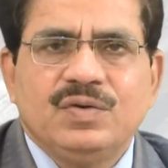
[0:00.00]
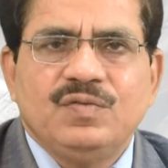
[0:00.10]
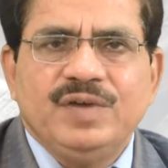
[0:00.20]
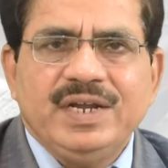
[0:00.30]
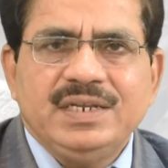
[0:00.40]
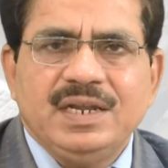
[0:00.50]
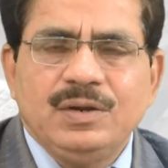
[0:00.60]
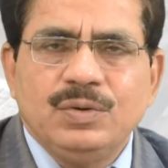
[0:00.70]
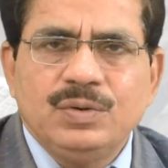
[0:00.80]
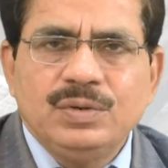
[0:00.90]
when the
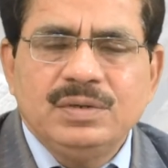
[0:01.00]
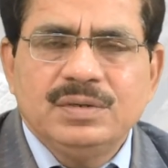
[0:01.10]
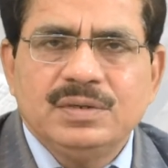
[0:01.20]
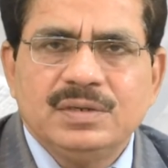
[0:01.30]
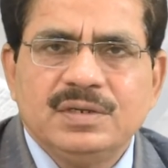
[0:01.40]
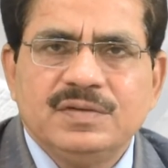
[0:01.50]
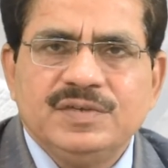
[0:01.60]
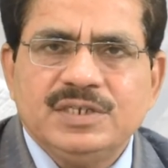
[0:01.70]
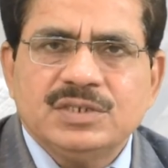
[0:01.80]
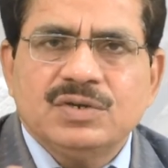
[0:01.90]
load
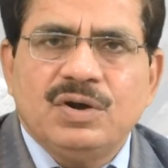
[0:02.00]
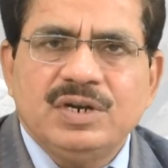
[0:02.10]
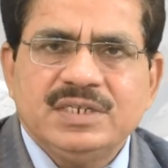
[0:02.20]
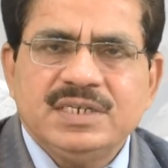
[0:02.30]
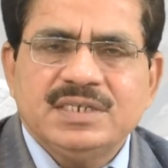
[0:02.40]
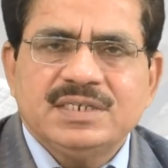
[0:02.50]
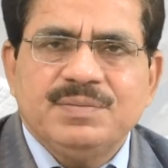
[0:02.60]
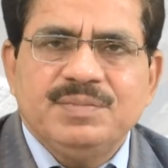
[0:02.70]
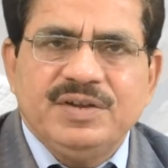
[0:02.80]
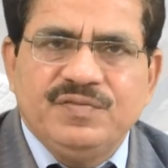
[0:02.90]
which is causing
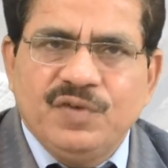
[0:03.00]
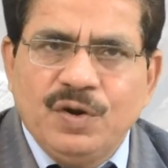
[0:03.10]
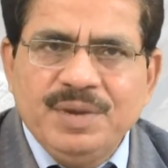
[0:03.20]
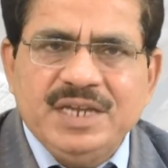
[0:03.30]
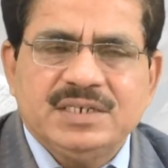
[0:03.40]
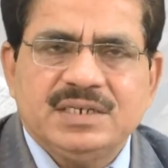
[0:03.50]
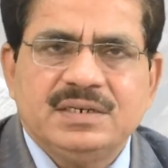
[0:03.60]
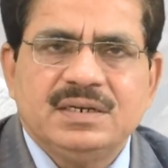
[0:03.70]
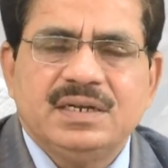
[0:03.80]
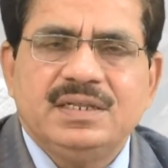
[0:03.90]
some deformation